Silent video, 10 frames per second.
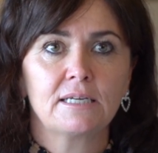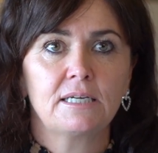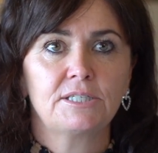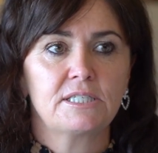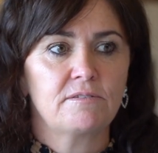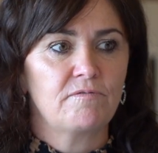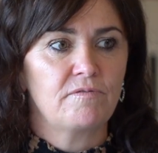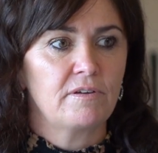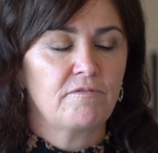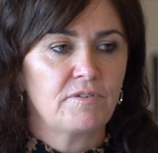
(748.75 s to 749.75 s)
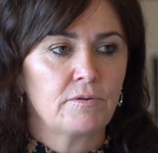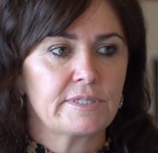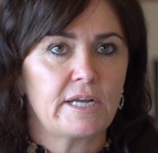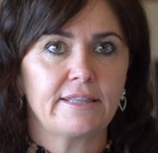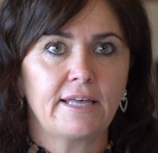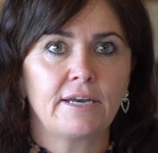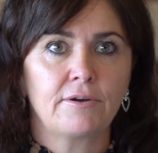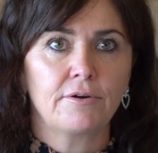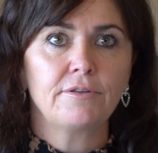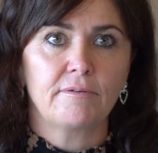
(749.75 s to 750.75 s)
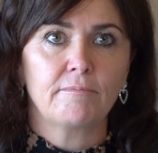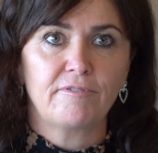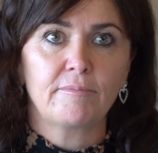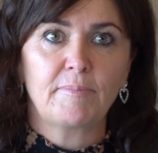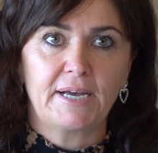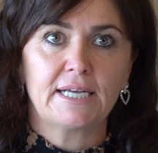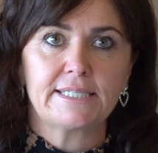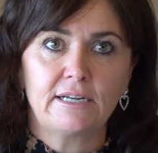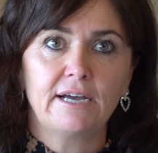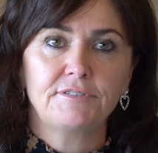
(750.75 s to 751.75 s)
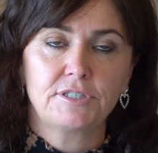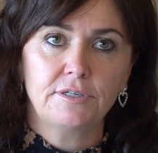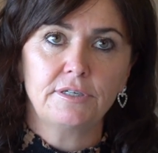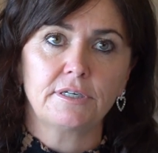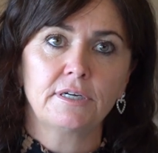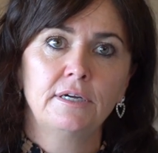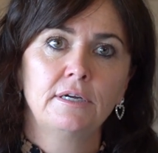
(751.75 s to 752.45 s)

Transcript: it feels like they know them from a past life too.